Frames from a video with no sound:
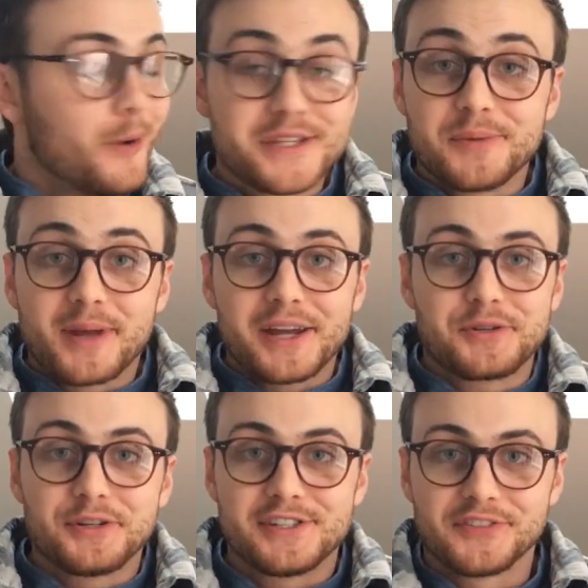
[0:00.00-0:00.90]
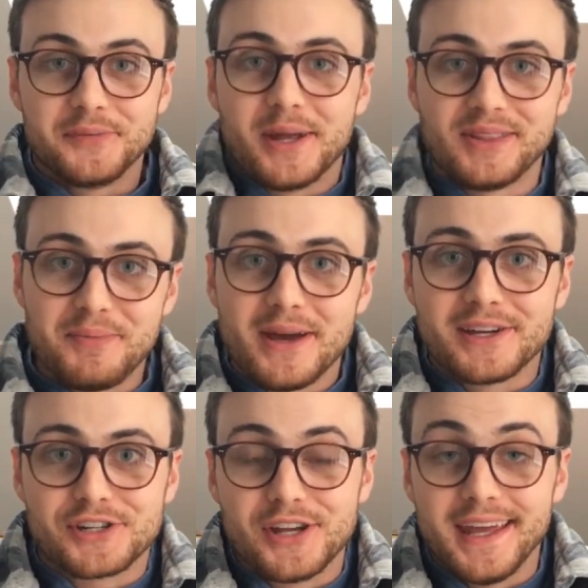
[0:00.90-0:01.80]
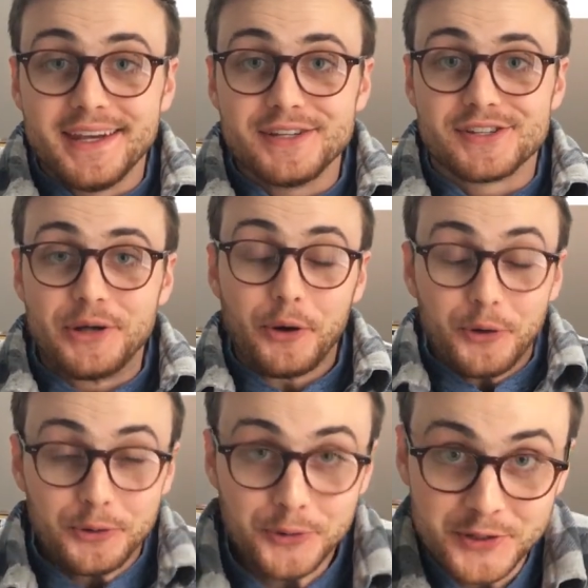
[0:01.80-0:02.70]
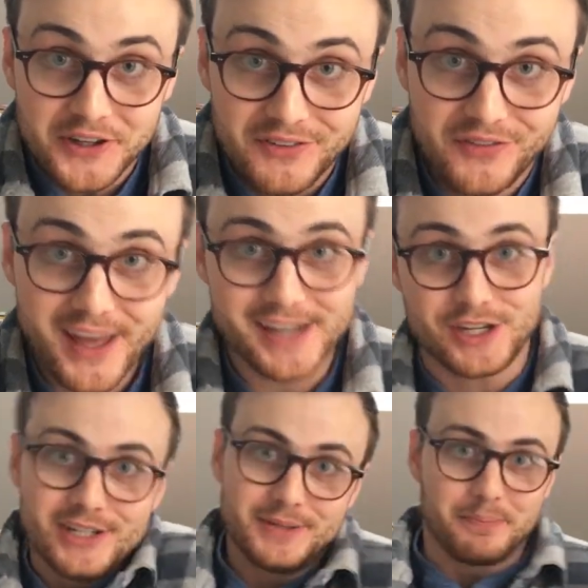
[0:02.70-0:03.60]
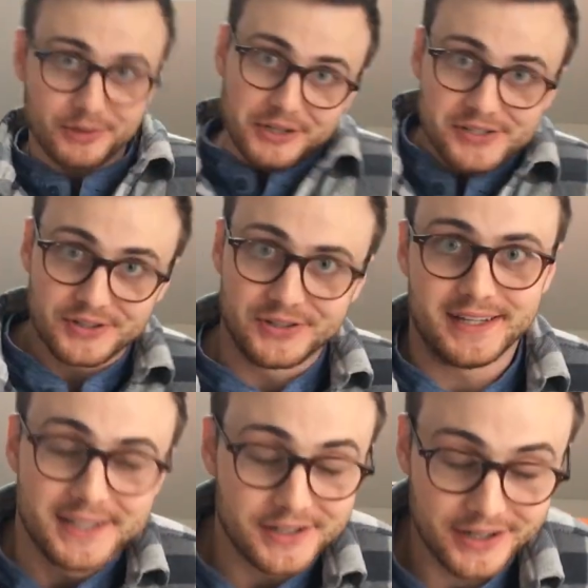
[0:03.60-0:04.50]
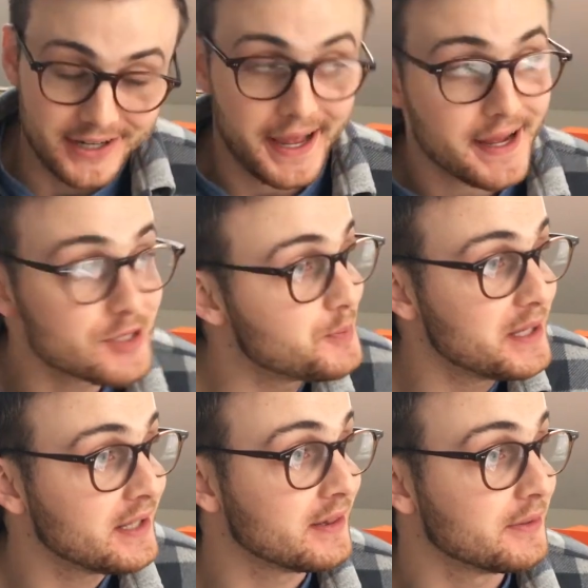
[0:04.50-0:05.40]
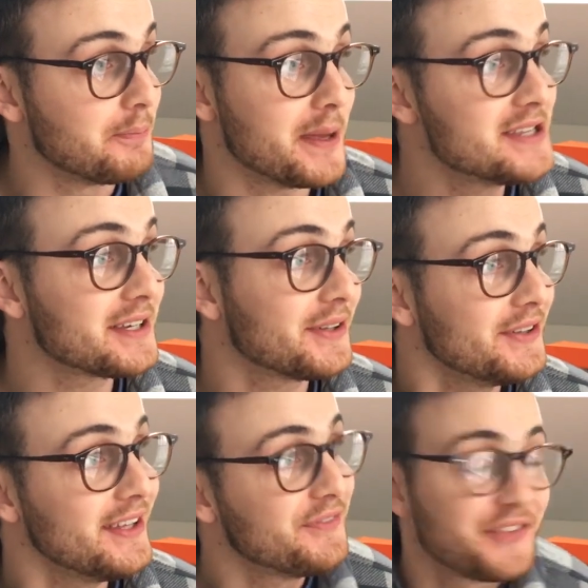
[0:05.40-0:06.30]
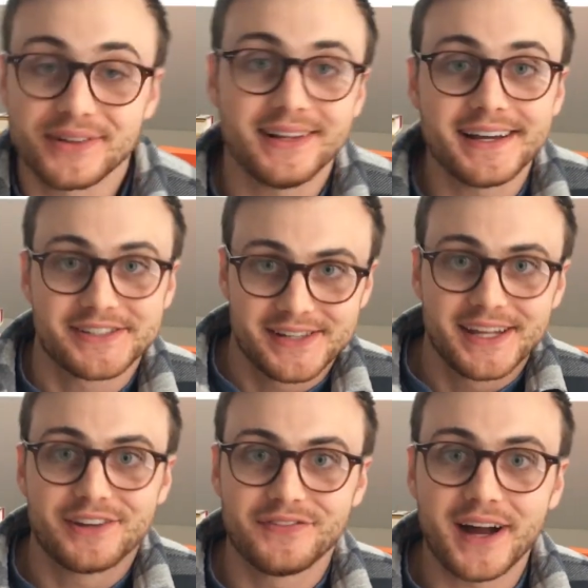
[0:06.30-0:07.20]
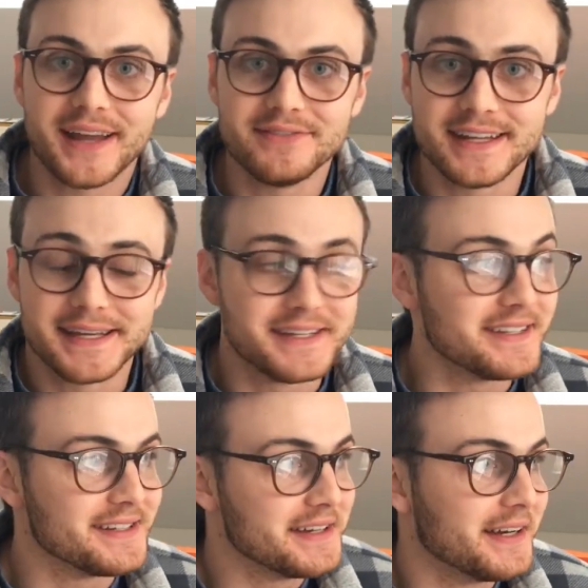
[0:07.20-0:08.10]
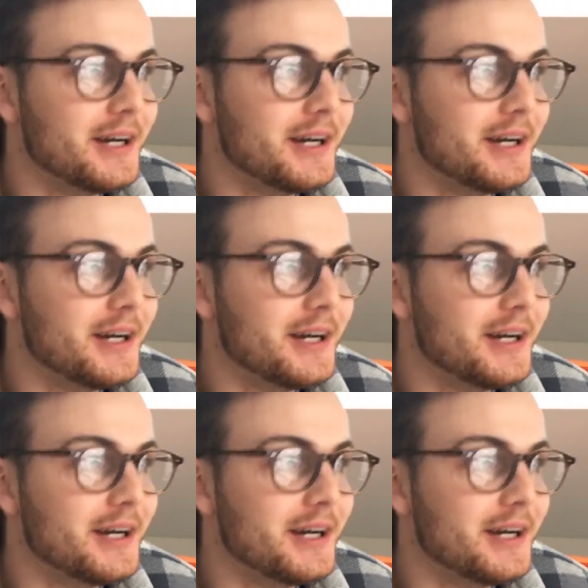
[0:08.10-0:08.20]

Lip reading: What's up, guys? Chris here from Mainely Mesh. It is an old-fashioned blizzard here. It has been basically for the last, 5 days.